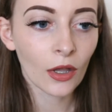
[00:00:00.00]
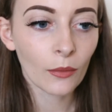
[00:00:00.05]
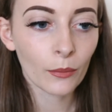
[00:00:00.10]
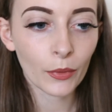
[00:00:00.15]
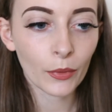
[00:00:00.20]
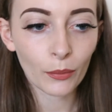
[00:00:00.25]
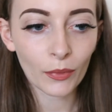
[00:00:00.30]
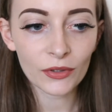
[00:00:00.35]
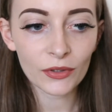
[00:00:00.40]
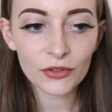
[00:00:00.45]

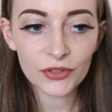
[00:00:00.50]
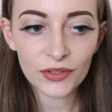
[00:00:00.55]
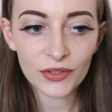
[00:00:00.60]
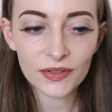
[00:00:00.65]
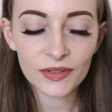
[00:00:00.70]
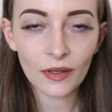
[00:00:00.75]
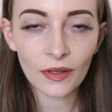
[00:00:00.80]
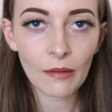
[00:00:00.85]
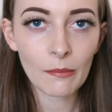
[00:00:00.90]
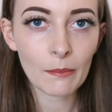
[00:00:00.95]
But once you
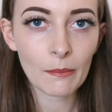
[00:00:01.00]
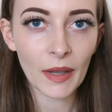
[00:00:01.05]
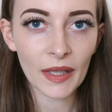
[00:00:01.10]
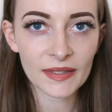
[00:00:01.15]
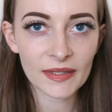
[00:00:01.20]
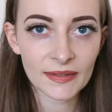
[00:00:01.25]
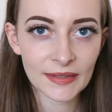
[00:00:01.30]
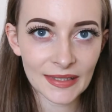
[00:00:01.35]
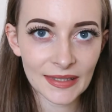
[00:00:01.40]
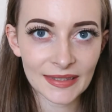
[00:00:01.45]
sort of
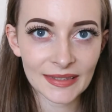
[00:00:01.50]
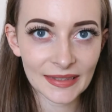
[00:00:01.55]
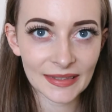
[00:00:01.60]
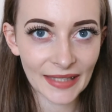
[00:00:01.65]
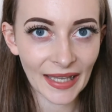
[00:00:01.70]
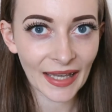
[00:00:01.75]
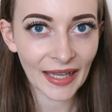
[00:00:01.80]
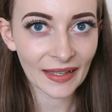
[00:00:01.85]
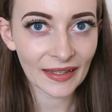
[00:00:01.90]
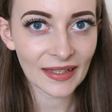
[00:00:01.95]
mastered
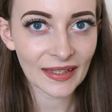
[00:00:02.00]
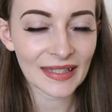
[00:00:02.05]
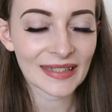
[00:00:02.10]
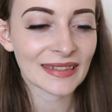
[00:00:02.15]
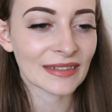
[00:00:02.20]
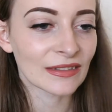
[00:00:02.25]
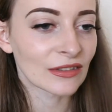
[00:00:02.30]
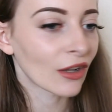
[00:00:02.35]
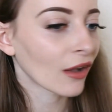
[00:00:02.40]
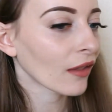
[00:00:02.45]
that,
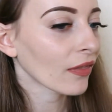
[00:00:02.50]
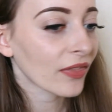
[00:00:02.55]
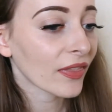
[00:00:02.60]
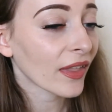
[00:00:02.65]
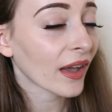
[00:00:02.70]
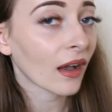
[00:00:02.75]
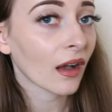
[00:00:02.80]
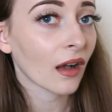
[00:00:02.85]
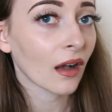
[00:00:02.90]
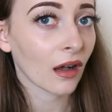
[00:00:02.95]
it's not
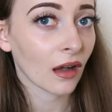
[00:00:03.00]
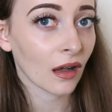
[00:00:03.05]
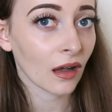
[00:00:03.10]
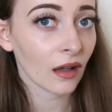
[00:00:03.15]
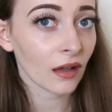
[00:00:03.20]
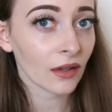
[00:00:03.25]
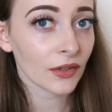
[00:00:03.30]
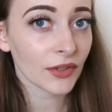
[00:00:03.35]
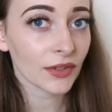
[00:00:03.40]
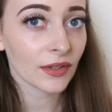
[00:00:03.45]
that
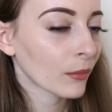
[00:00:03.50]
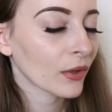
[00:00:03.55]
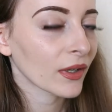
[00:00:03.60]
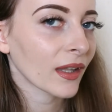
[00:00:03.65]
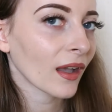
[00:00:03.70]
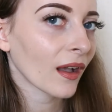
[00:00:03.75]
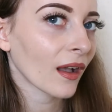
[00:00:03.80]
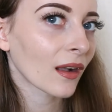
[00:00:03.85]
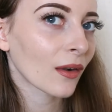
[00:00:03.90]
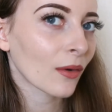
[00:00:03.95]
hard. But
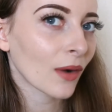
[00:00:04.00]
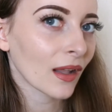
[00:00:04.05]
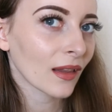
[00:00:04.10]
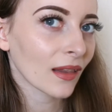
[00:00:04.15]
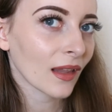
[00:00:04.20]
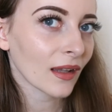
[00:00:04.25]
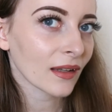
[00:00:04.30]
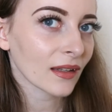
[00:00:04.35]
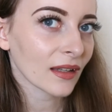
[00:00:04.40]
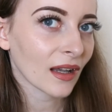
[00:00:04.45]
yeah, I quite
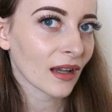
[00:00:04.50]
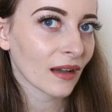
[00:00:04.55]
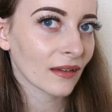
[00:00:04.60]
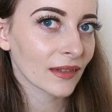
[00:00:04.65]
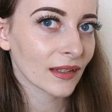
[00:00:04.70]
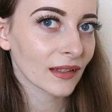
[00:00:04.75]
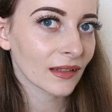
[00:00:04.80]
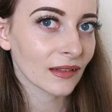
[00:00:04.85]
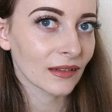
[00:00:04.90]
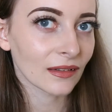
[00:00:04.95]
like how
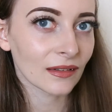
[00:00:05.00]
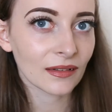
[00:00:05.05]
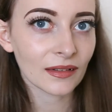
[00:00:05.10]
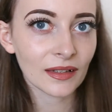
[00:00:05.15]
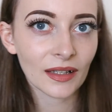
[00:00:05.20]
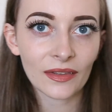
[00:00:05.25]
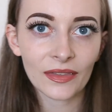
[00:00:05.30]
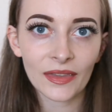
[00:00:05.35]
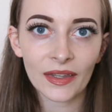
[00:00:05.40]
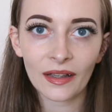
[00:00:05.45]
they
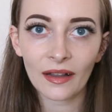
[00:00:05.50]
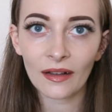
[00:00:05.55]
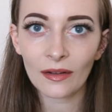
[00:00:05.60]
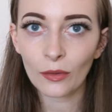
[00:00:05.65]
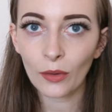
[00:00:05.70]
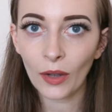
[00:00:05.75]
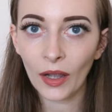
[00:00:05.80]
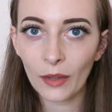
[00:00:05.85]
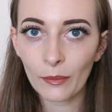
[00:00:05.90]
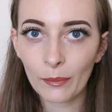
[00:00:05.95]
look. They are
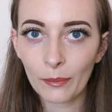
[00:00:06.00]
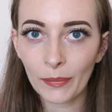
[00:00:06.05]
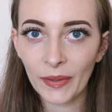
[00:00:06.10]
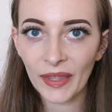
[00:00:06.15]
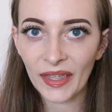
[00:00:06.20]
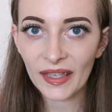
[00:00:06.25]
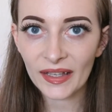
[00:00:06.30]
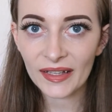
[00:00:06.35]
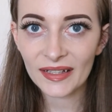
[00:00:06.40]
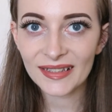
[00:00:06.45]
quite
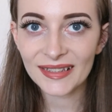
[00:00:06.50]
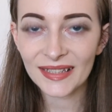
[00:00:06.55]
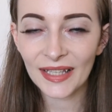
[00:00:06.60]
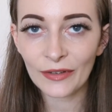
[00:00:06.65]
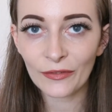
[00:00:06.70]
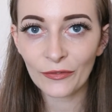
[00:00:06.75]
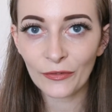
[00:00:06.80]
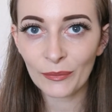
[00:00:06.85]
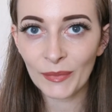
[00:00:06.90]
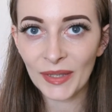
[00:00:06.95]
big,
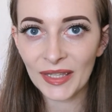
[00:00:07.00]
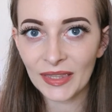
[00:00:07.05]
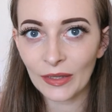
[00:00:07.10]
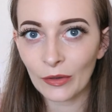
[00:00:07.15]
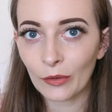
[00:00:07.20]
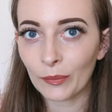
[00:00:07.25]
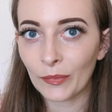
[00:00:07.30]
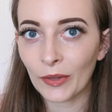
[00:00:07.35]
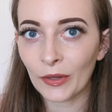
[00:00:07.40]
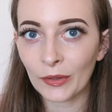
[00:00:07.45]
so for me they
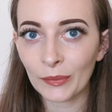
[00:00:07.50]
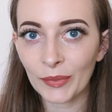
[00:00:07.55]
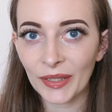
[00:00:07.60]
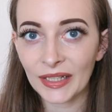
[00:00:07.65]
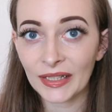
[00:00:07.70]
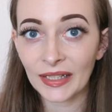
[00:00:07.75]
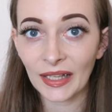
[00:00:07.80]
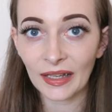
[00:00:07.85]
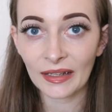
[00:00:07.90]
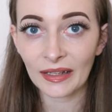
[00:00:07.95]
would only be a
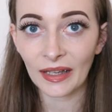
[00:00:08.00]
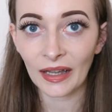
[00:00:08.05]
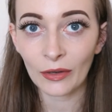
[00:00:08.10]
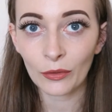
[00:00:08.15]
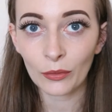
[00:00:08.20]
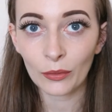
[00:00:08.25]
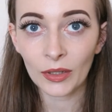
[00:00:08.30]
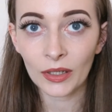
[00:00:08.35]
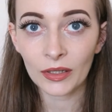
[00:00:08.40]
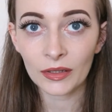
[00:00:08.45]
night
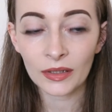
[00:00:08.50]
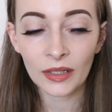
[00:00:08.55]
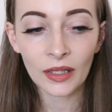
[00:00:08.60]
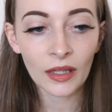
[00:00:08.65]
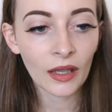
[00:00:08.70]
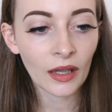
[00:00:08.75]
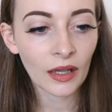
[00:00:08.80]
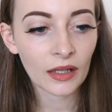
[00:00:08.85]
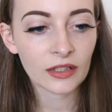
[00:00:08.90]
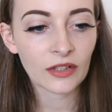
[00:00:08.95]
out one. And
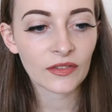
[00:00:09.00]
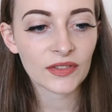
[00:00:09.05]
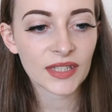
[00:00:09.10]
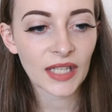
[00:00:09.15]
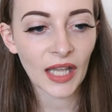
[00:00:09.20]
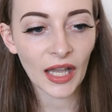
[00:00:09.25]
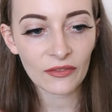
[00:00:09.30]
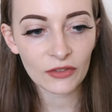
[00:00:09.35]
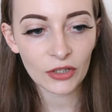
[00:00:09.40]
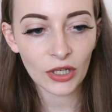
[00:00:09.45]
obviously
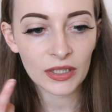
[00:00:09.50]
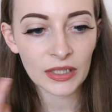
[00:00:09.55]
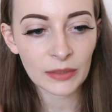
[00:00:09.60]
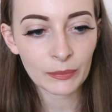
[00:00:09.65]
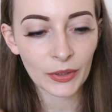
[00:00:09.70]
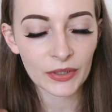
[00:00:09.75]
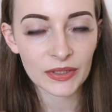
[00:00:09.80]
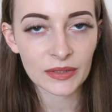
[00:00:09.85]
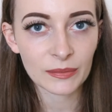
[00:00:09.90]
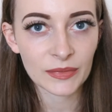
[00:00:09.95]
I haven't got any
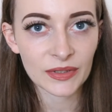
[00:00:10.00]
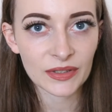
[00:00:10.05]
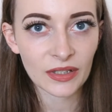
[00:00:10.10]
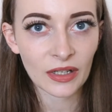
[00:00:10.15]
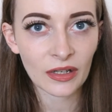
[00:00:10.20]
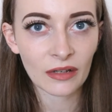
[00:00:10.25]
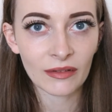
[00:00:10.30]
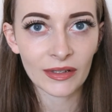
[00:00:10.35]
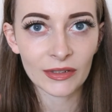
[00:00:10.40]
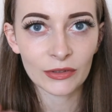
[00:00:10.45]
bottom
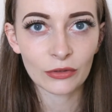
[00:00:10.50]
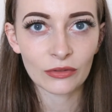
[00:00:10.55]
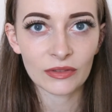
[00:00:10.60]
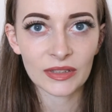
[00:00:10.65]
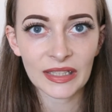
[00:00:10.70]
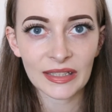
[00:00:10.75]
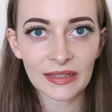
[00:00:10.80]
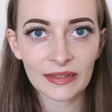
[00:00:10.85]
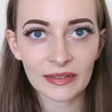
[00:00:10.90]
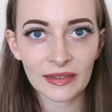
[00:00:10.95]
mascara on or
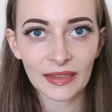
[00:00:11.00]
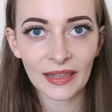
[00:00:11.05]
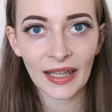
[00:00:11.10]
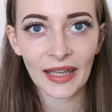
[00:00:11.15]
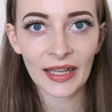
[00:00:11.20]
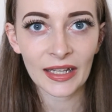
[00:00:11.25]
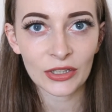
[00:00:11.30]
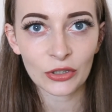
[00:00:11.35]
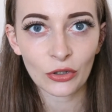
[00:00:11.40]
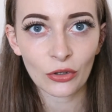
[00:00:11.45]
any
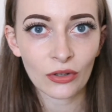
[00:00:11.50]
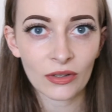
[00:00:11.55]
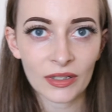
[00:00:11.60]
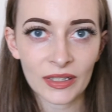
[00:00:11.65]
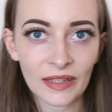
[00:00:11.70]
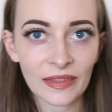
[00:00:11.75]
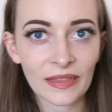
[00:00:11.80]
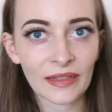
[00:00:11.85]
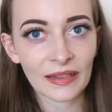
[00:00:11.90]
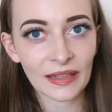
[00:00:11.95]
liner or
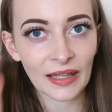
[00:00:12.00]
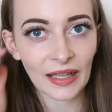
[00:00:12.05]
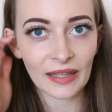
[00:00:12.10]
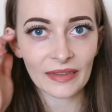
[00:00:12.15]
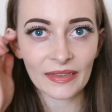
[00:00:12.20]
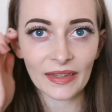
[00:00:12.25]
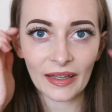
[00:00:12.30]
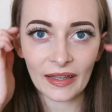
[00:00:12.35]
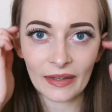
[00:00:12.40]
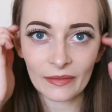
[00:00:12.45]
anything
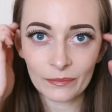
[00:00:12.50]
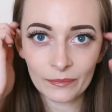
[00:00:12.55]
like that.